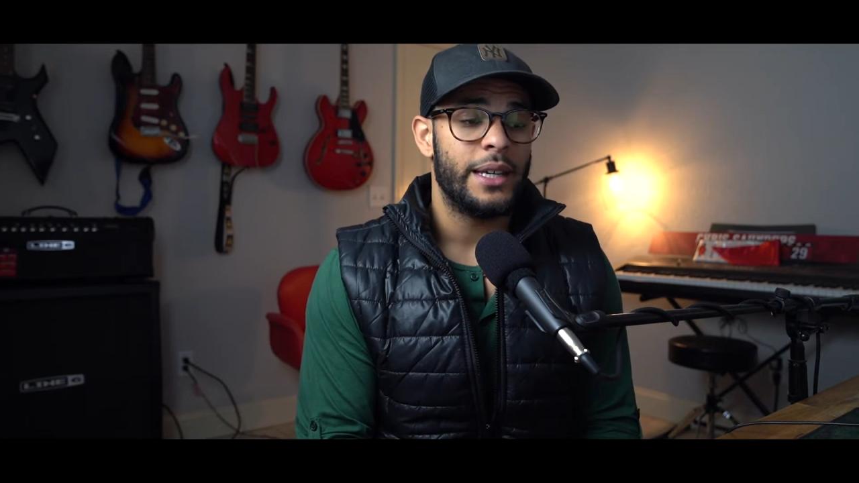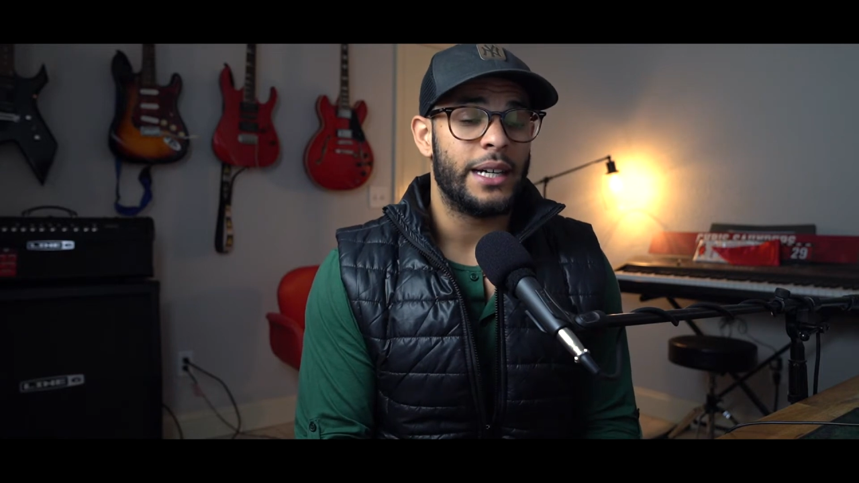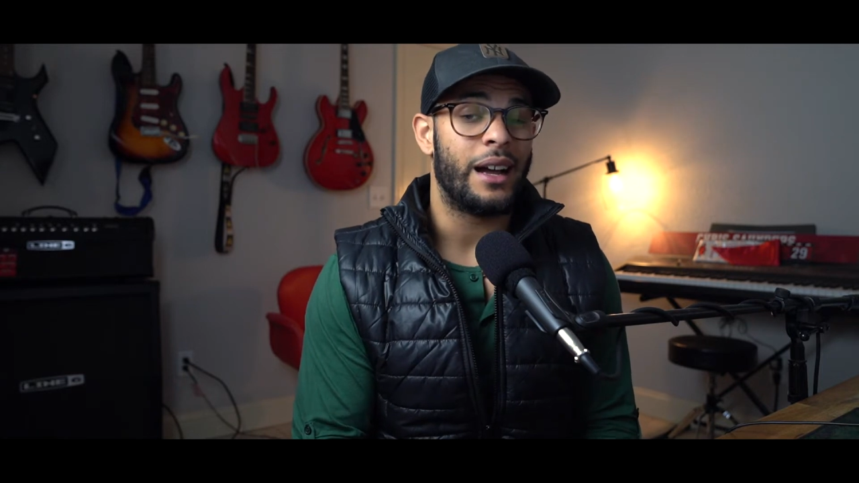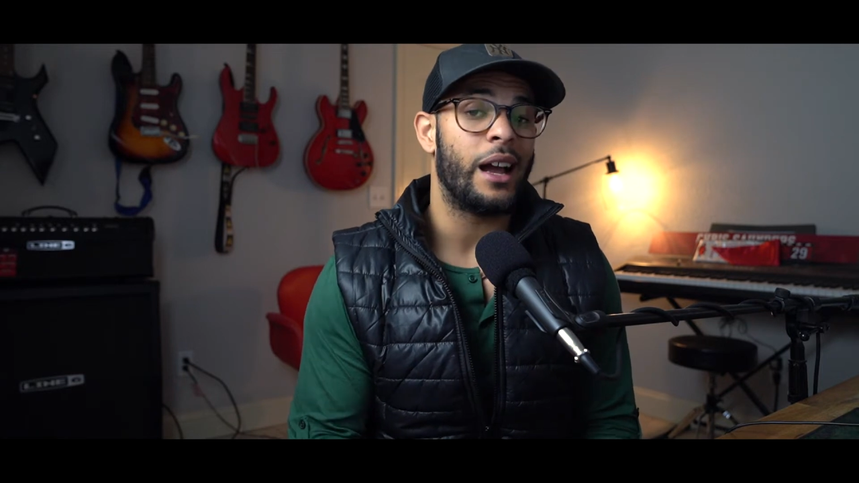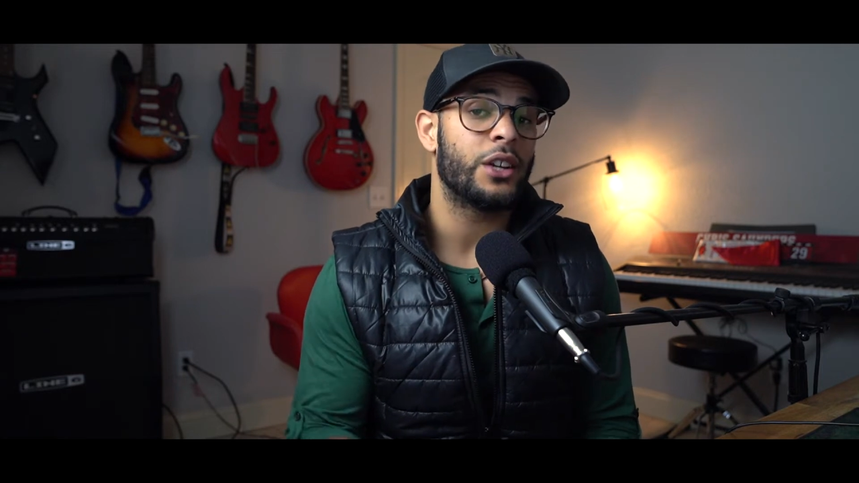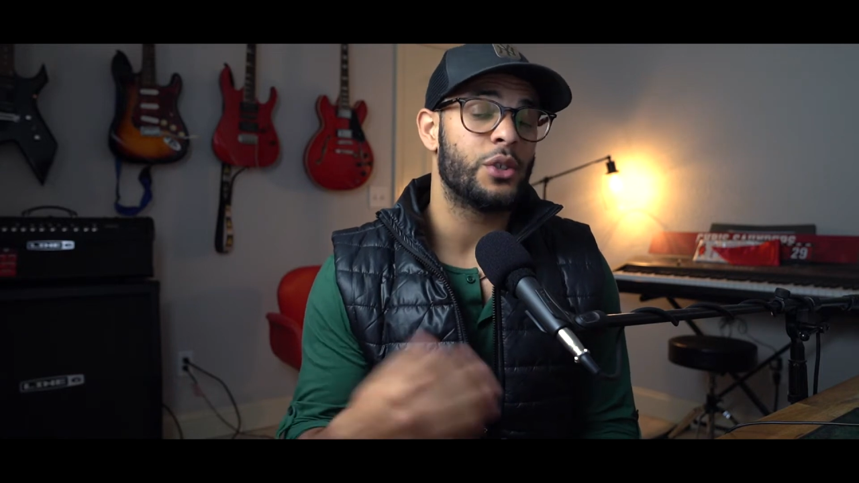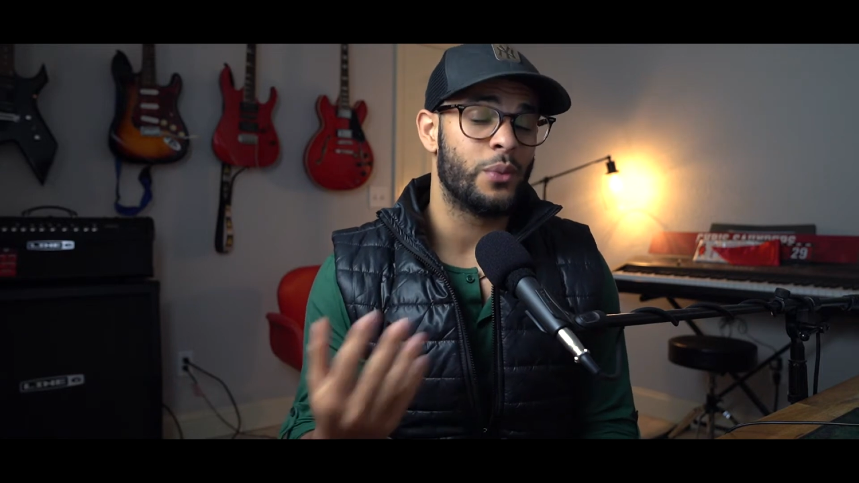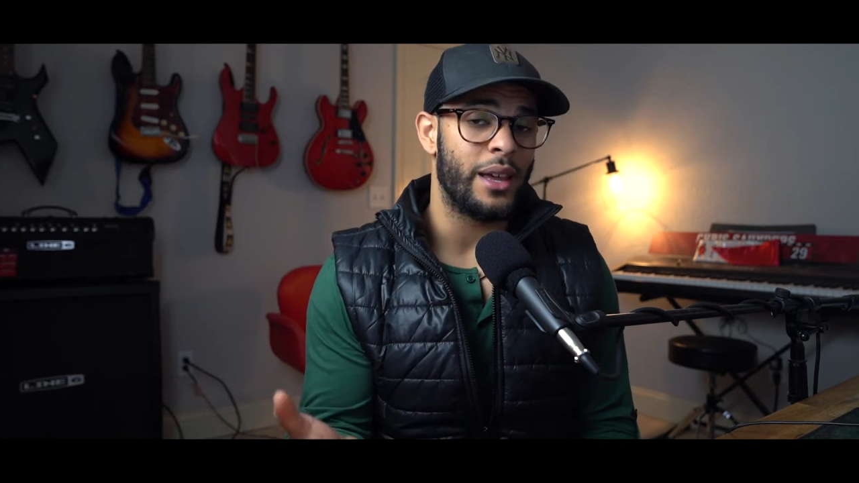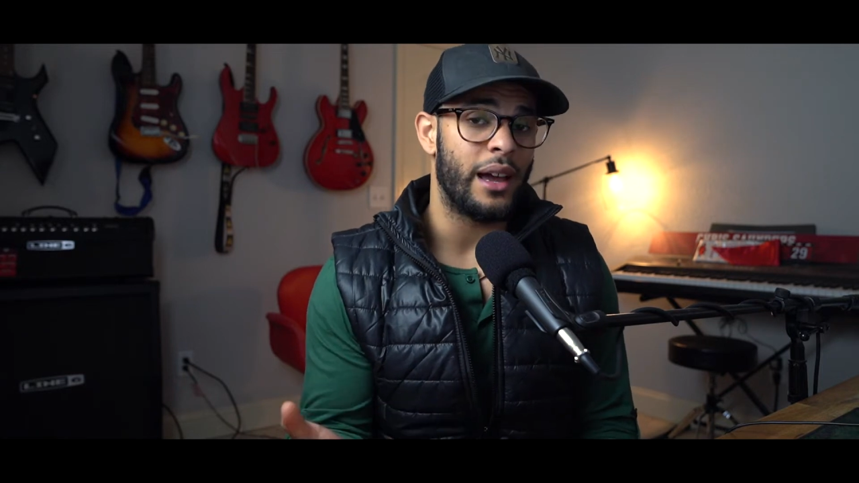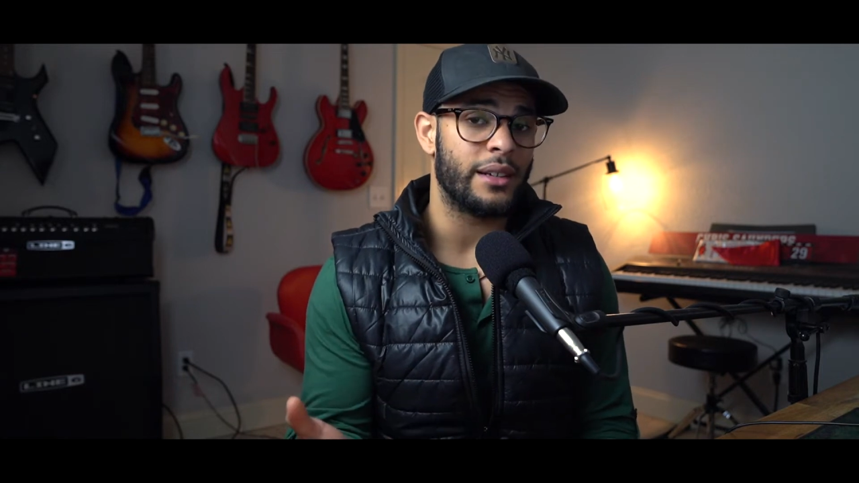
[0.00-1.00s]
uh, I actually
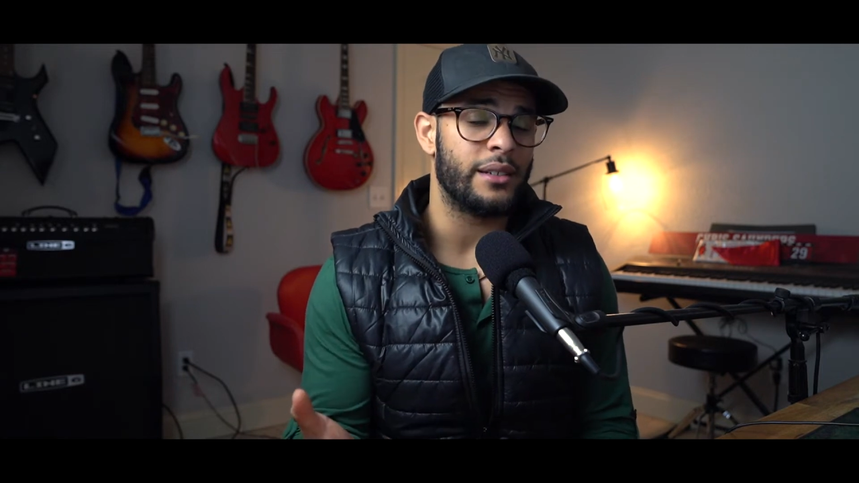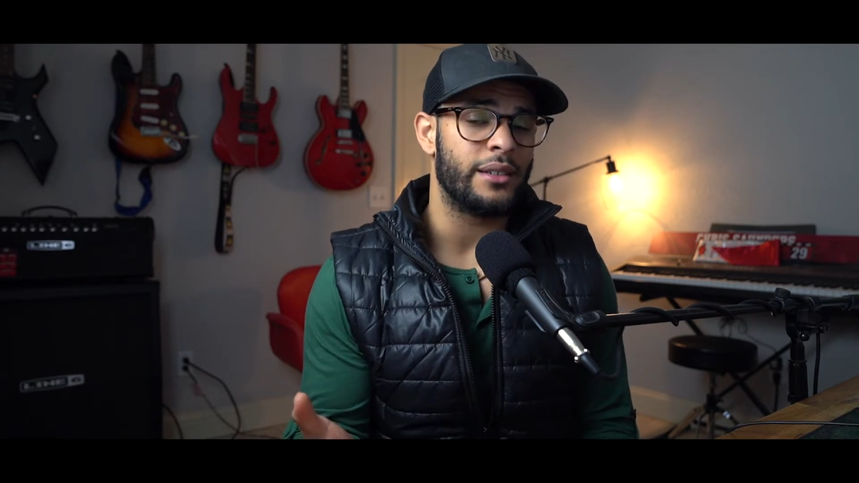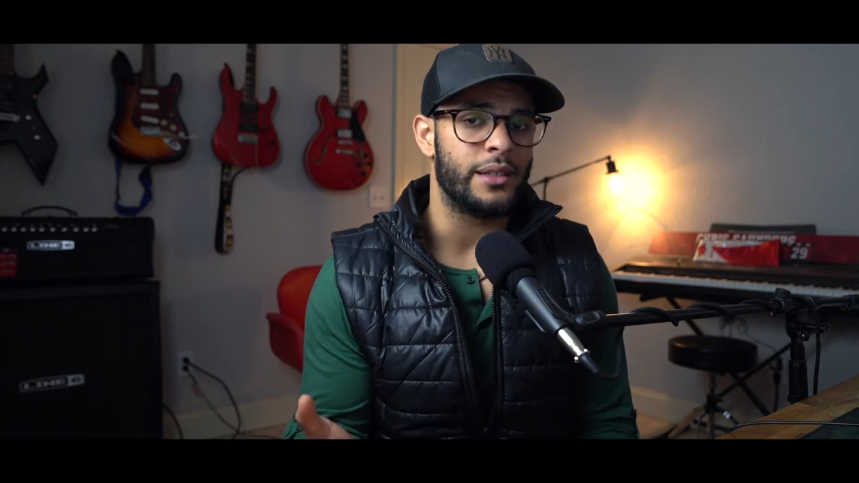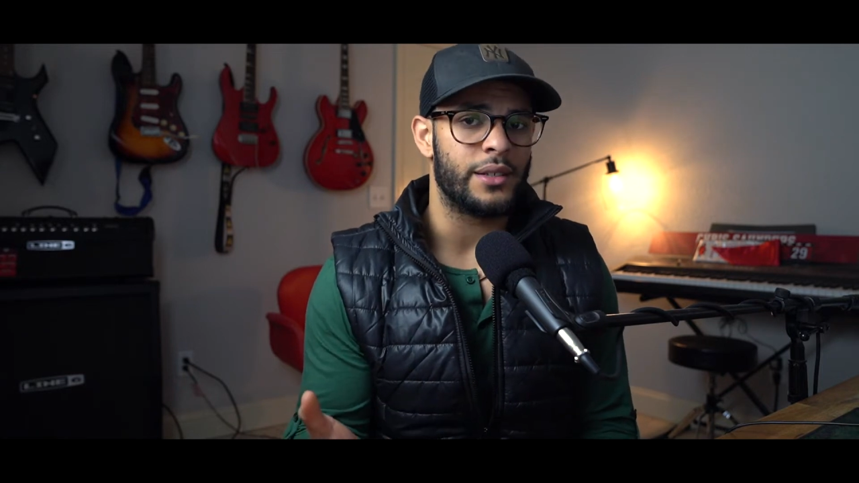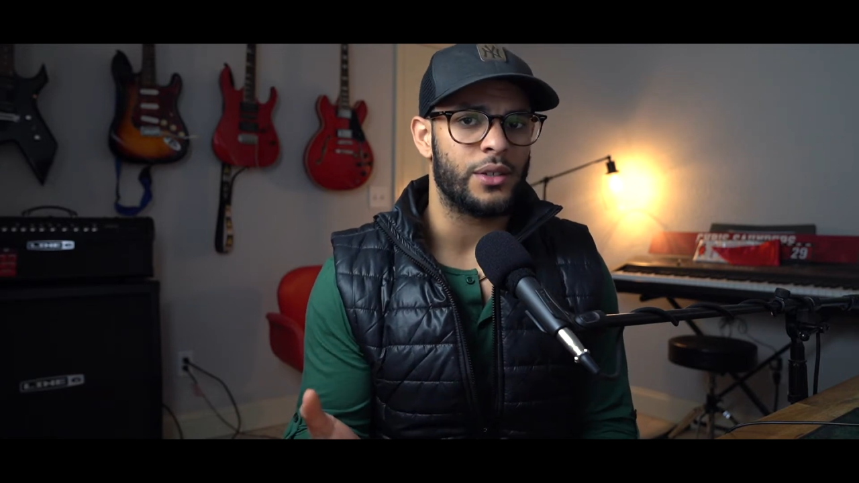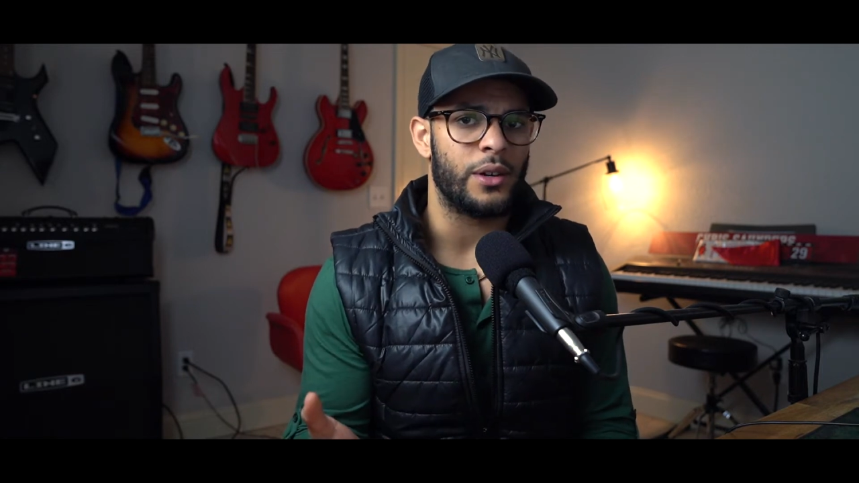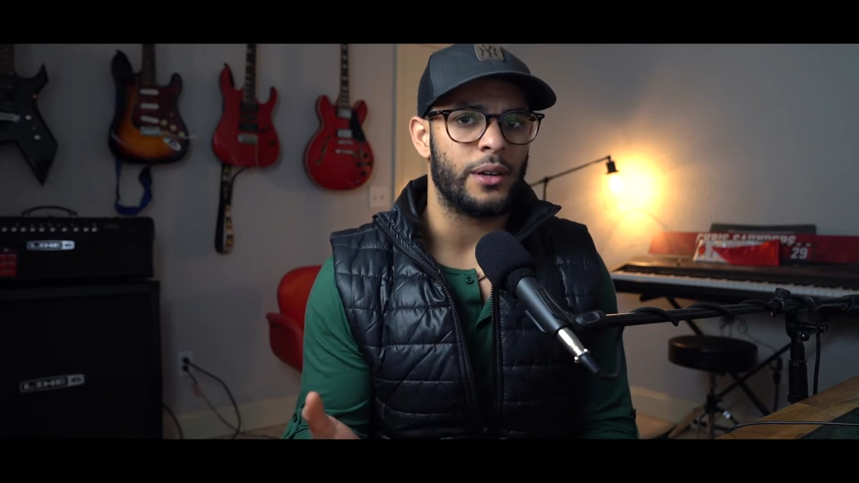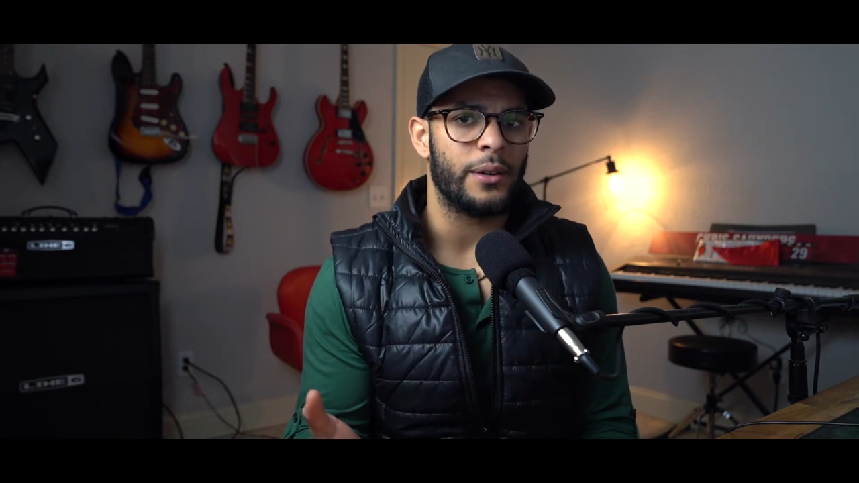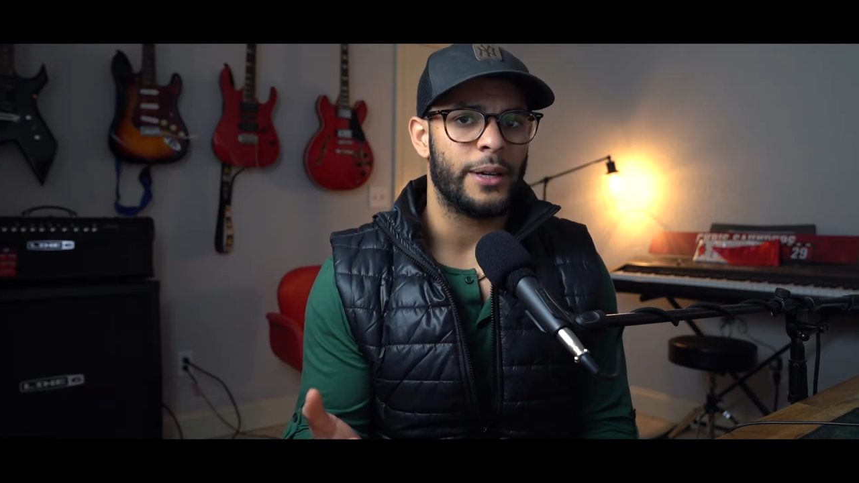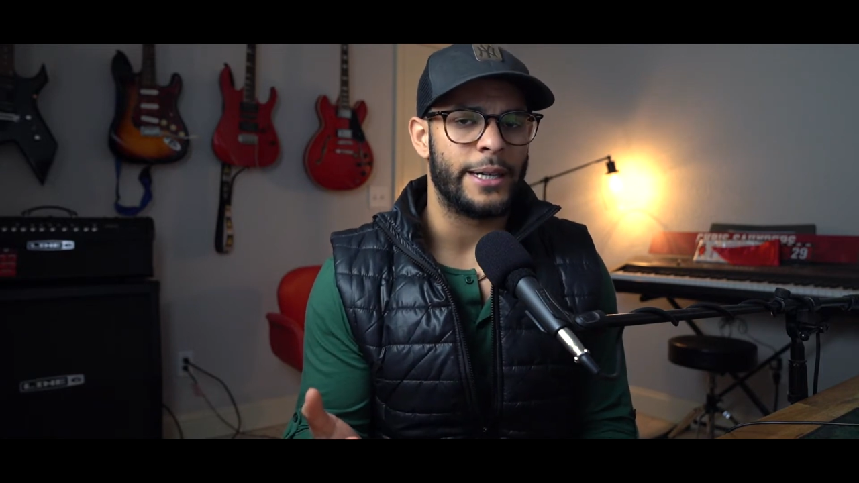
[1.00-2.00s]
reacted to this song.